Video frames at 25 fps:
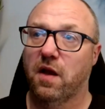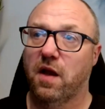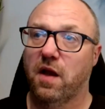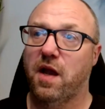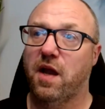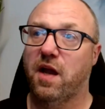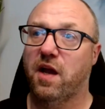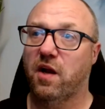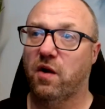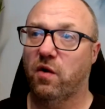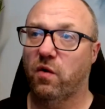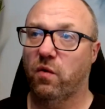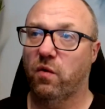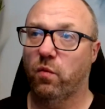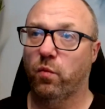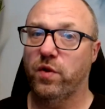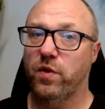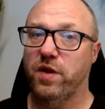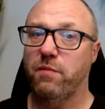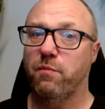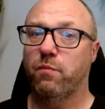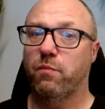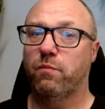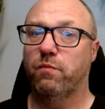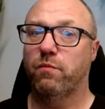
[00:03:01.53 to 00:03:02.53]
And
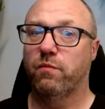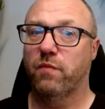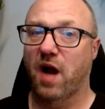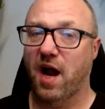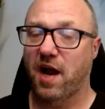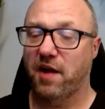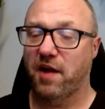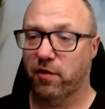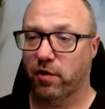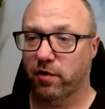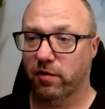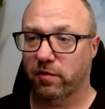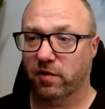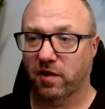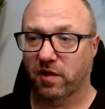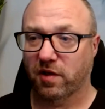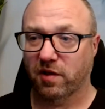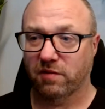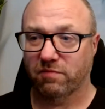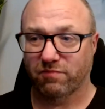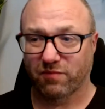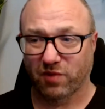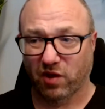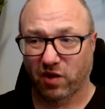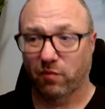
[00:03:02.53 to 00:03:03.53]
we either
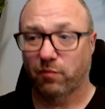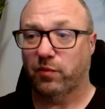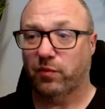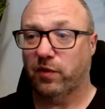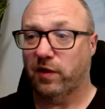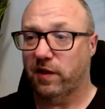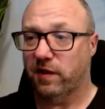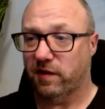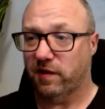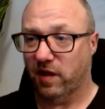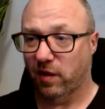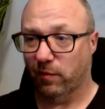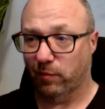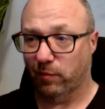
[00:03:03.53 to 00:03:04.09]
completely